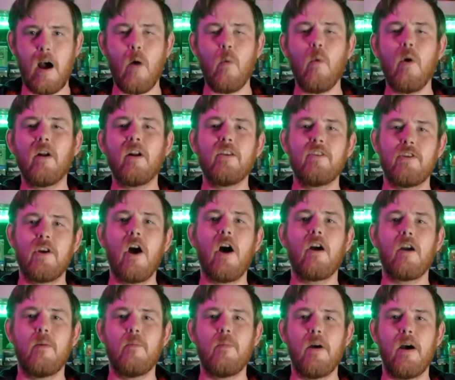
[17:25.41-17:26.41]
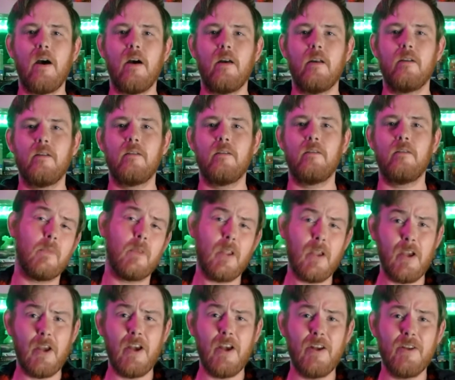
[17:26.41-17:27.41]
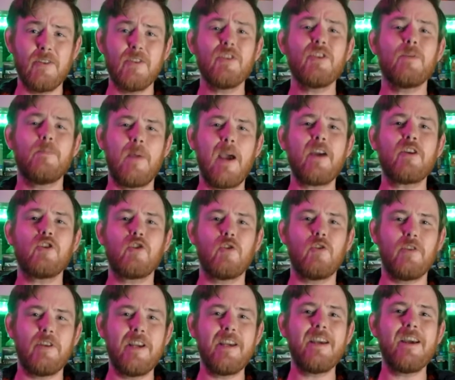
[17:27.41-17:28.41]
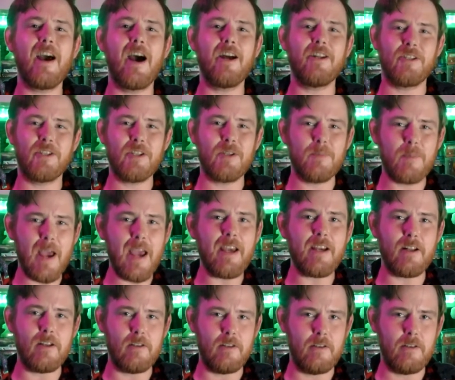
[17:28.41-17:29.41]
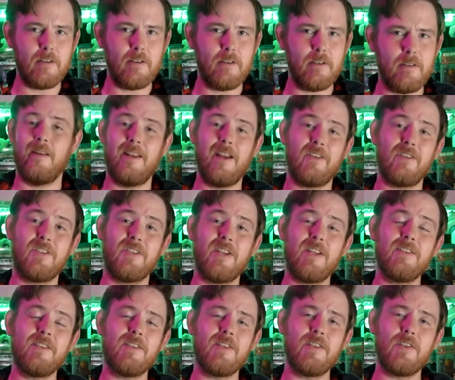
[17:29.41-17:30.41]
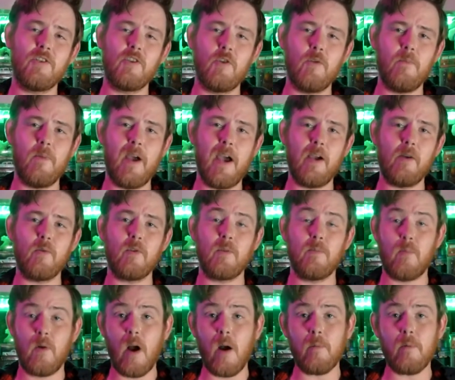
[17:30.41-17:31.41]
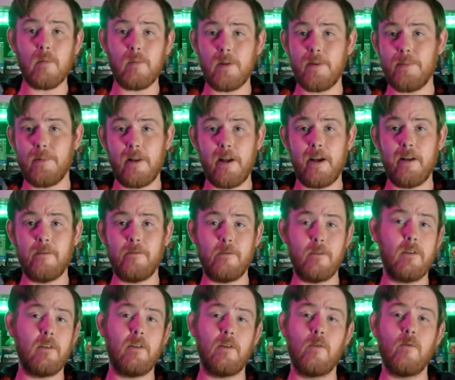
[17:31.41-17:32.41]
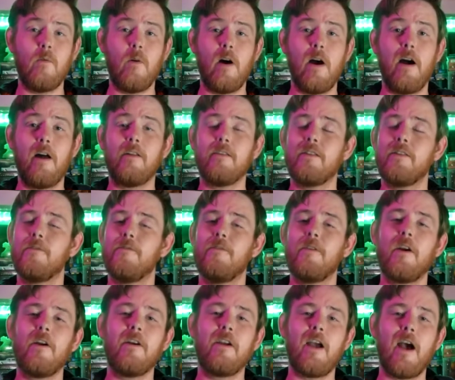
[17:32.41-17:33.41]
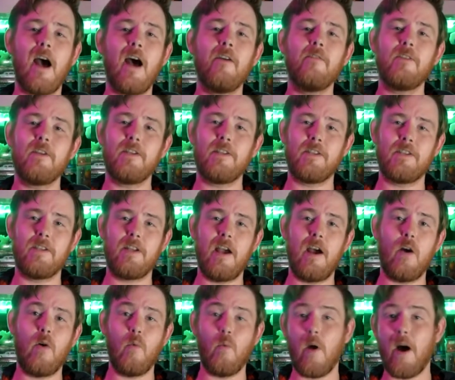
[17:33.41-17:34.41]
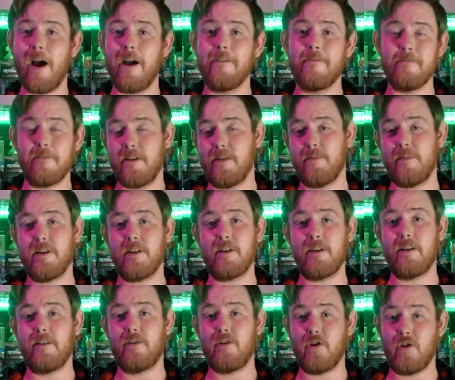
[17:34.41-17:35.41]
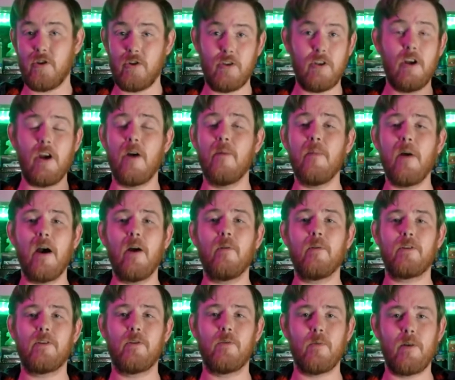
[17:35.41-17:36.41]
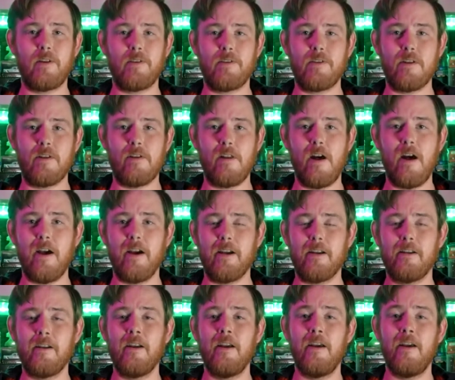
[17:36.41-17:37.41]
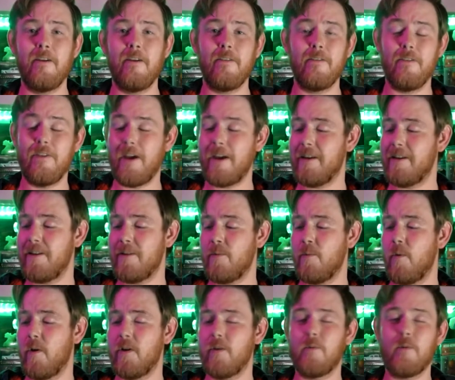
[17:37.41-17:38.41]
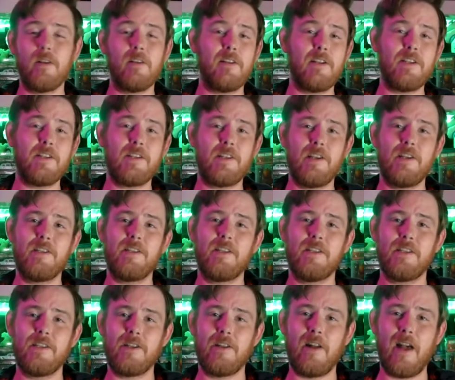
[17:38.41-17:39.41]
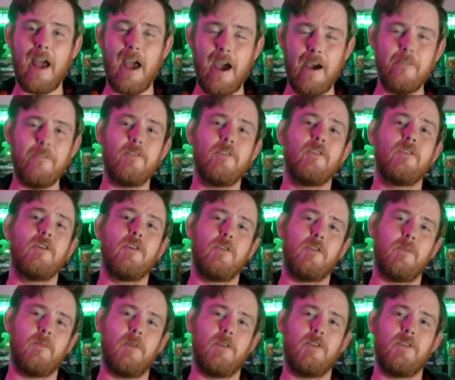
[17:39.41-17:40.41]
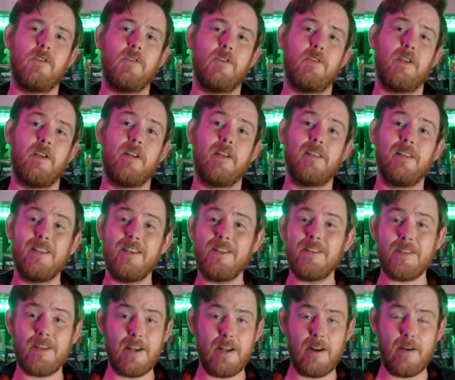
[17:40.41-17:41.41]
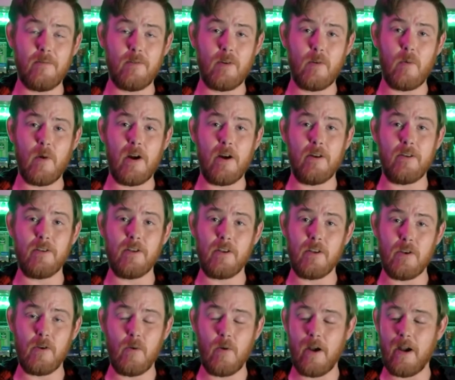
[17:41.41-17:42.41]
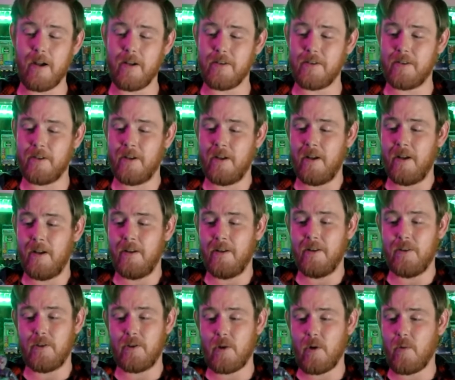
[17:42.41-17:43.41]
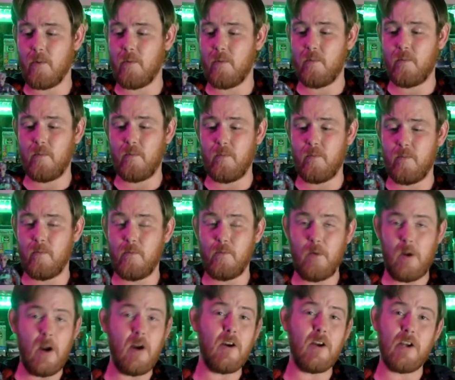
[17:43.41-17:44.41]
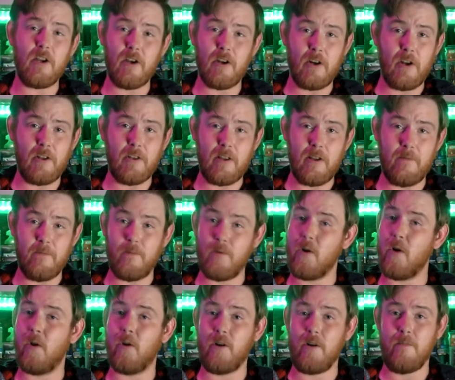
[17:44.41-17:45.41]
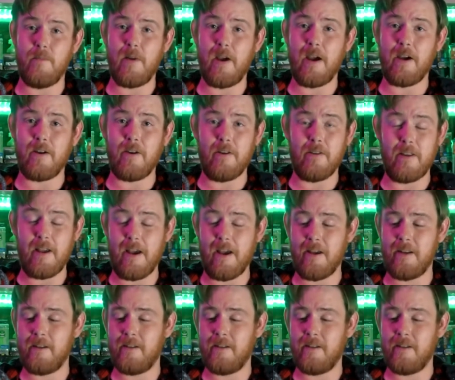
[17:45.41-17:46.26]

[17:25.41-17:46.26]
I want to talk about Spectral Egon Spengler. Now, since this two-pack was probably planned for a little while, it's very obvious now why Phoebe couldn't come out with the rest of the line. They didn't want to release this until after Ghostbusters had at least hit everywhere in the U S. So, very good on them for holding back on that.